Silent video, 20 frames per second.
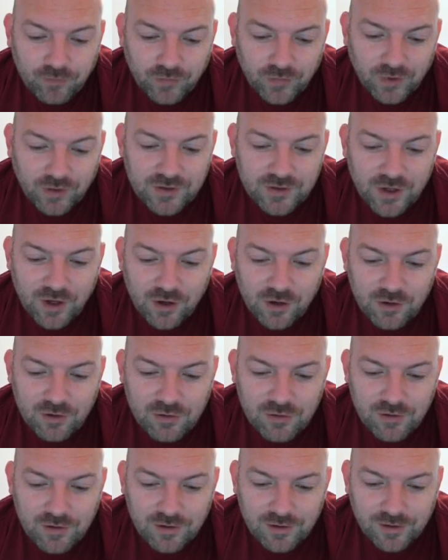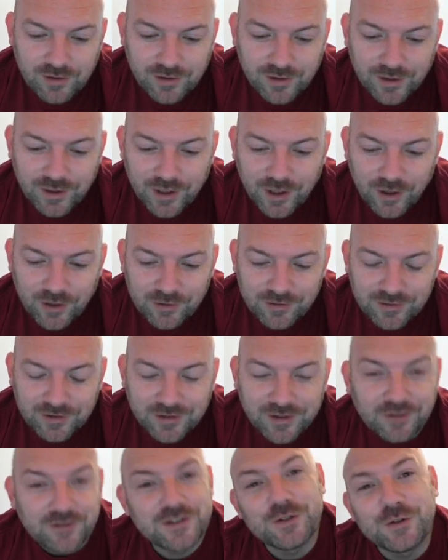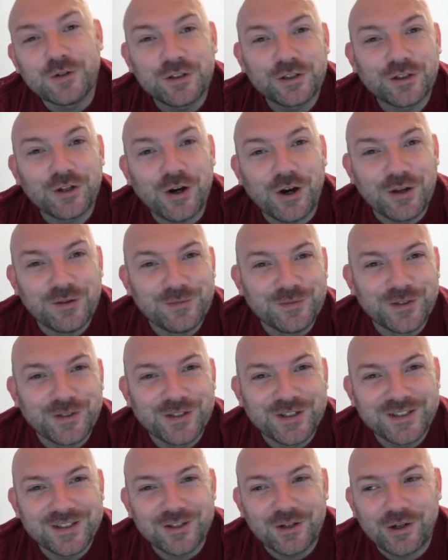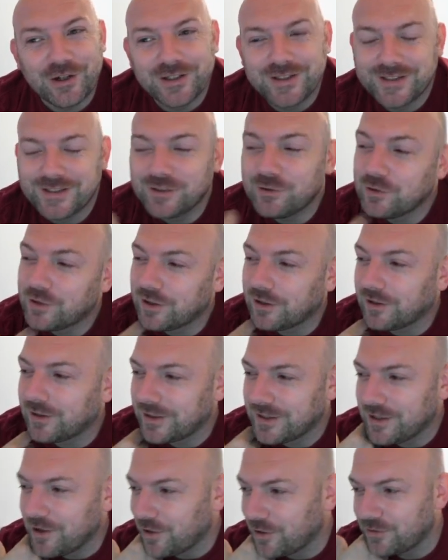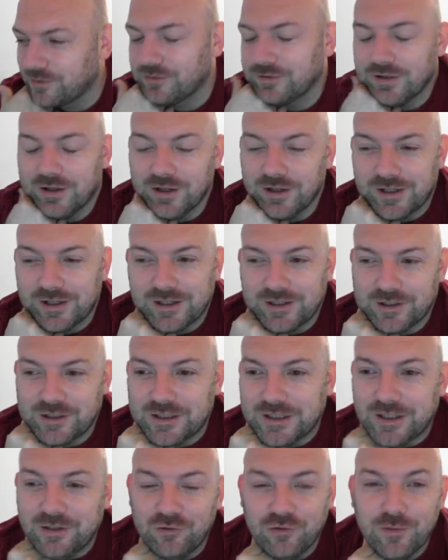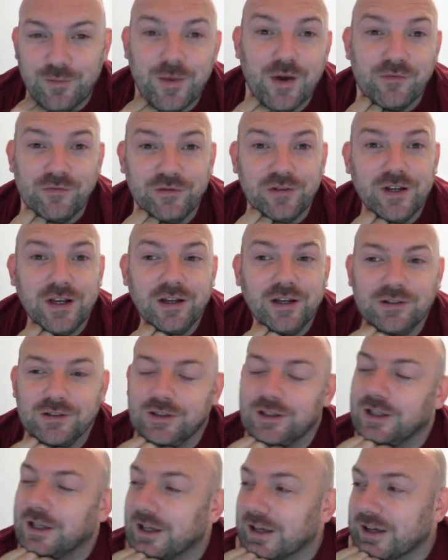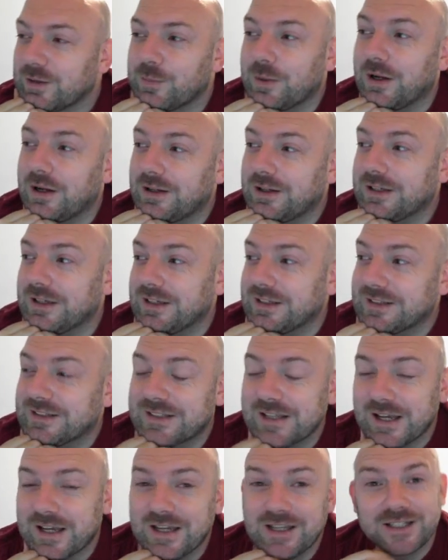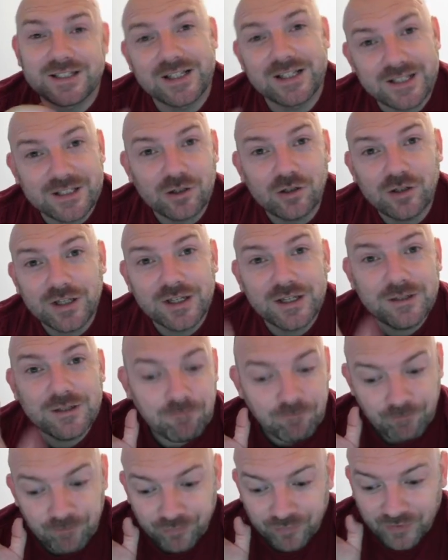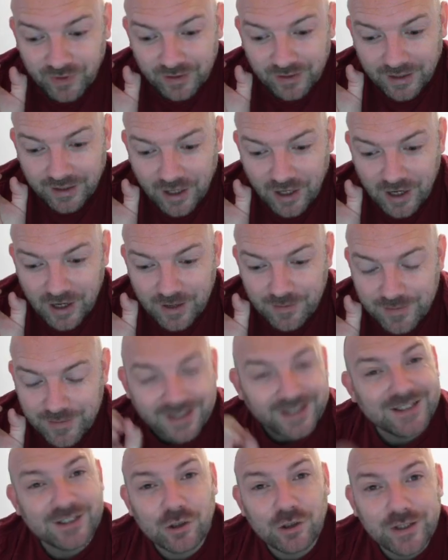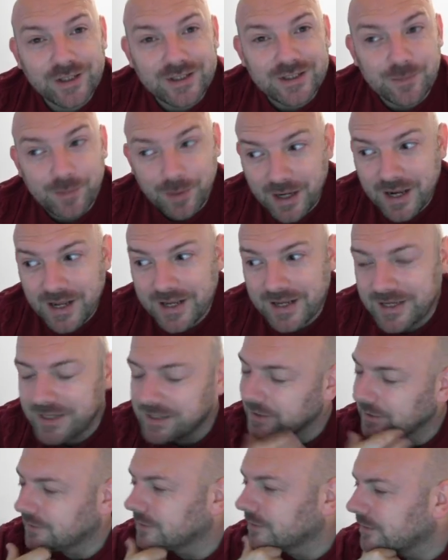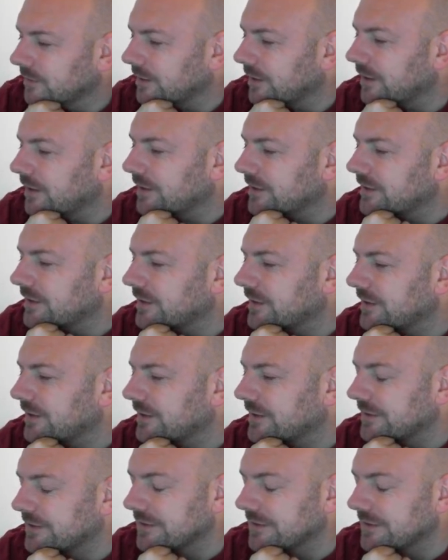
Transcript: So, I've still got time to decide, still got, just under a month now. But it's exciting, excited to play, but